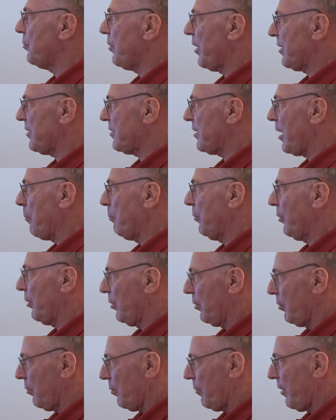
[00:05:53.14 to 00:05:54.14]
For
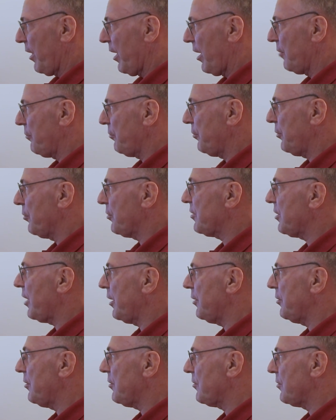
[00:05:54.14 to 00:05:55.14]
example, we have your
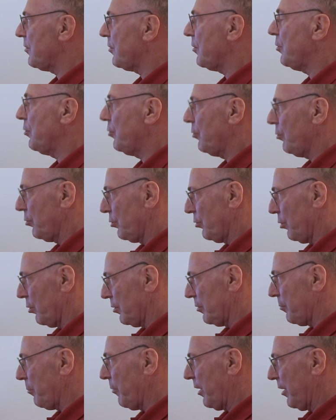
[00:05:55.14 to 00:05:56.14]
sinus. You
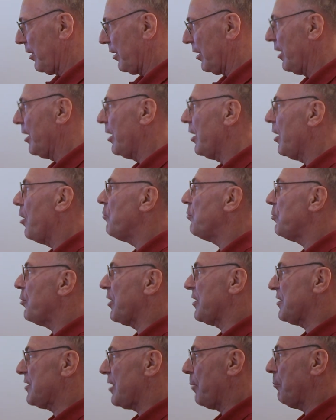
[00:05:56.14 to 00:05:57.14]
told me, for
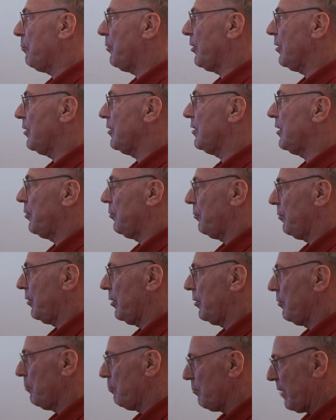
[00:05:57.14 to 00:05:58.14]
example, that
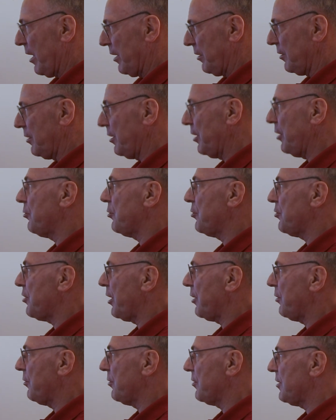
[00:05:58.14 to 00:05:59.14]
we might need to
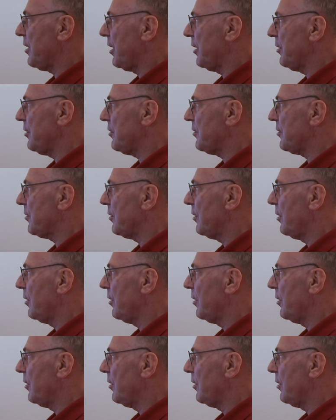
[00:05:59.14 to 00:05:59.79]
check your sinus.